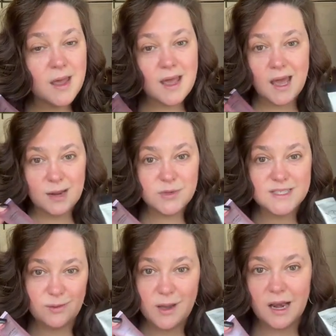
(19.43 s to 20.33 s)
And I'm going to see
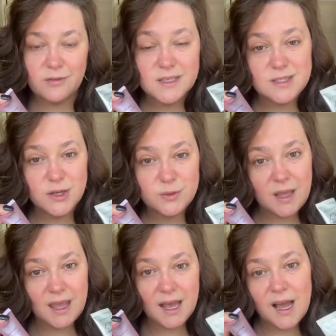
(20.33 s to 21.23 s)
what kind of results we can
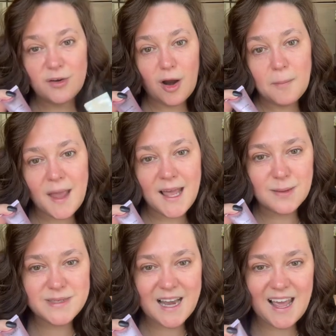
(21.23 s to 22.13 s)
get under our makeup
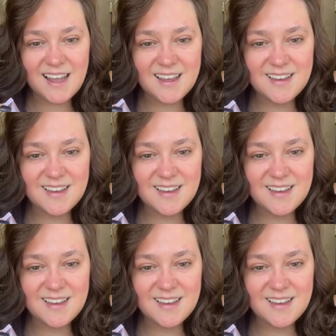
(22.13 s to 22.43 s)
today.